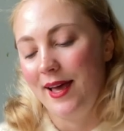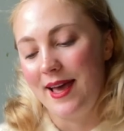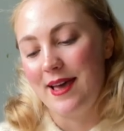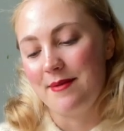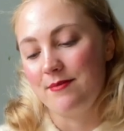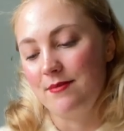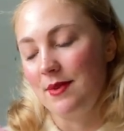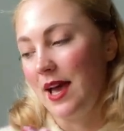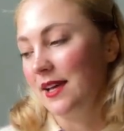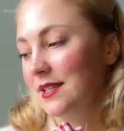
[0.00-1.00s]

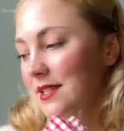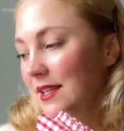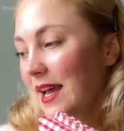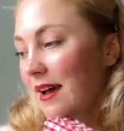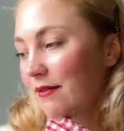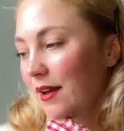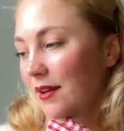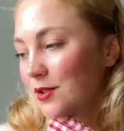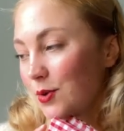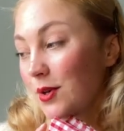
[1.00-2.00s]
And they have
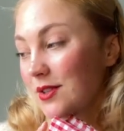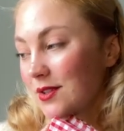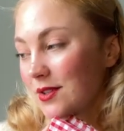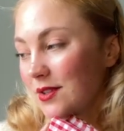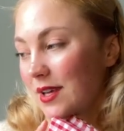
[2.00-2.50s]
two other